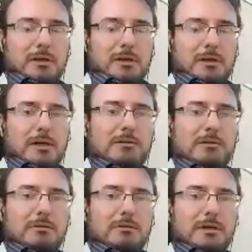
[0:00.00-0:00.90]
And
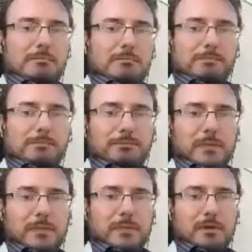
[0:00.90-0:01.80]
um,
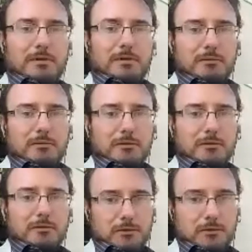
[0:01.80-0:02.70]
the, the
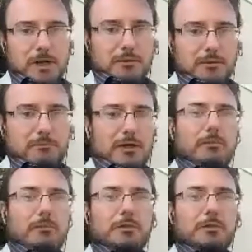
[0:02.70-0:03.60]
US empire,
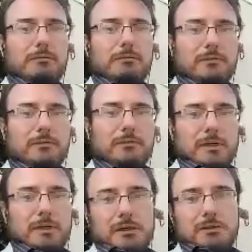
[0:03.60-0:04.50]
which uh,
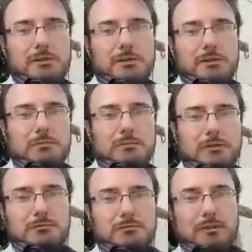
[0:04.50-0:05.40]
the British
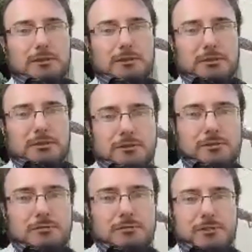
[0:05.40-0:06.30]
Royal Institute
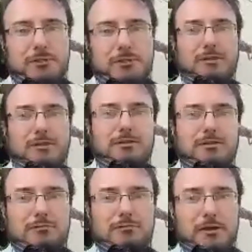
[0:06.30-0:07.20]
for International
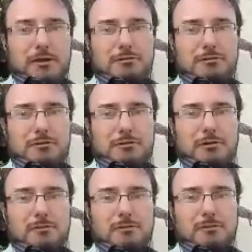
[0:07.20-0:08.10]
Affairs describes
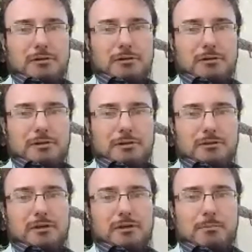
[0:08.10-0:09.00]
it as uh,
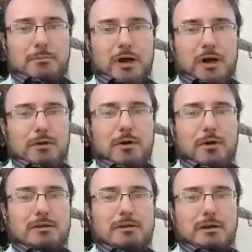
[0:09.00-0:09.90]
empire by
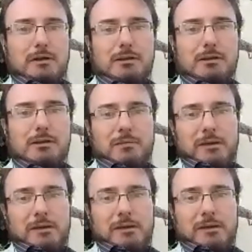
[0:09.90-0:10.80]
denial.
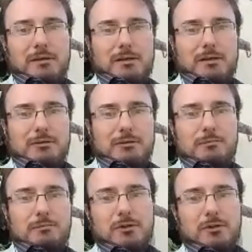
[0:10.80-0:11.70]
Uh, and there's a
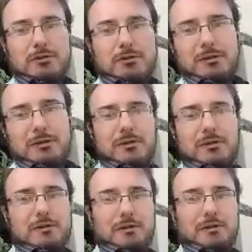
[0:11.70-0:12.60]
book, uh, I
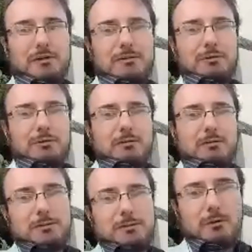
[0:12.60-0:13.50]
forget the author, but
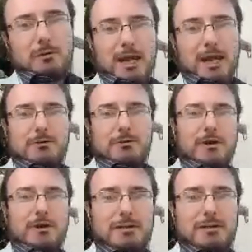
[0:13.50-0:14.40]
it's called How to
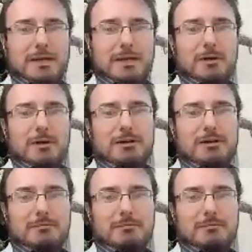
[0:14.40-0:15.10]
Hide an Empire.